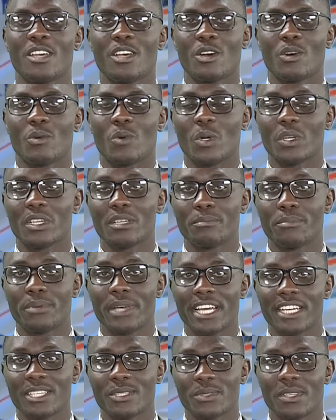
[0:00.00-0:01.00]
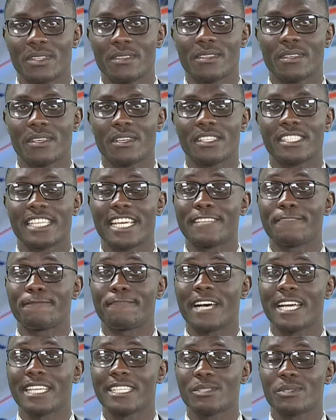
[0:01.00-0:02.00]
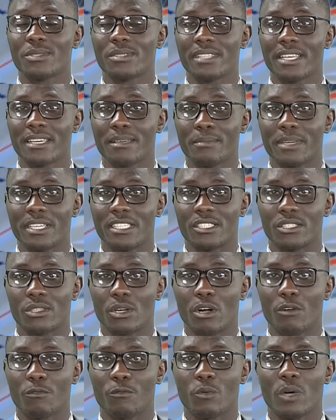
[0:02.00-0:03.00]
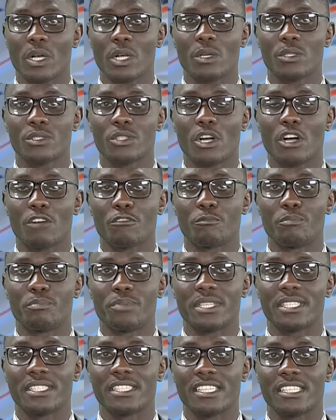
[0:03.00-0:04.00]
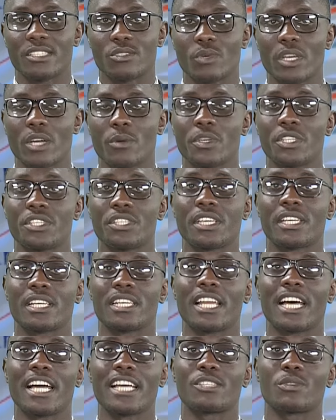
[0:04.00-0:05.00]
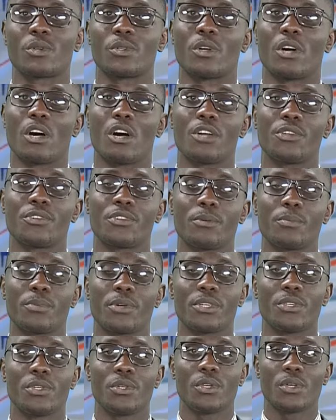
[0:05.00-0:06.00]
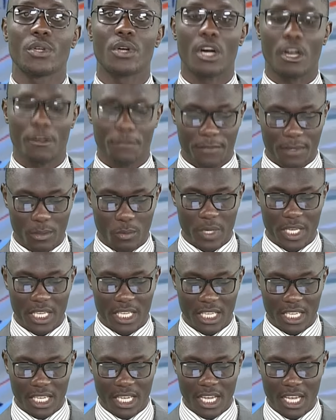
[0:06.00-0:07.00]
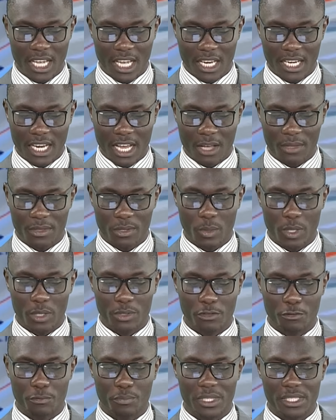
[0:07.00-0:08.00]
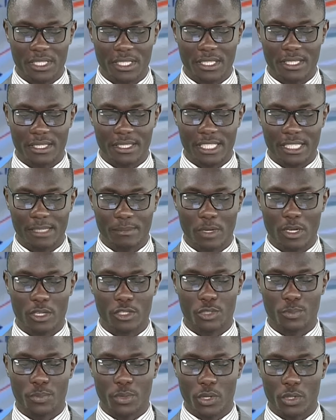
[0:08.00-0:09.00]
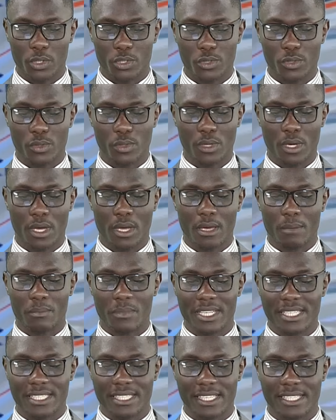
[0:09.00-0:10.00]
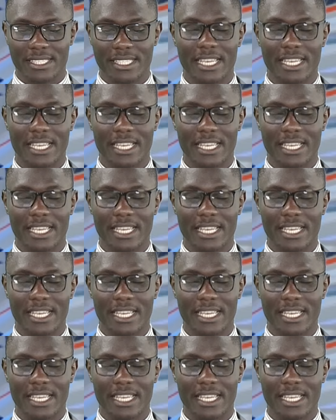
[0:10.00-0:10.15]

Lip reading: Welcome back to the third and final segment of World of Business, where we shed light on our entrepreneur of the week. Now, the World of Business team spoke to Mrs.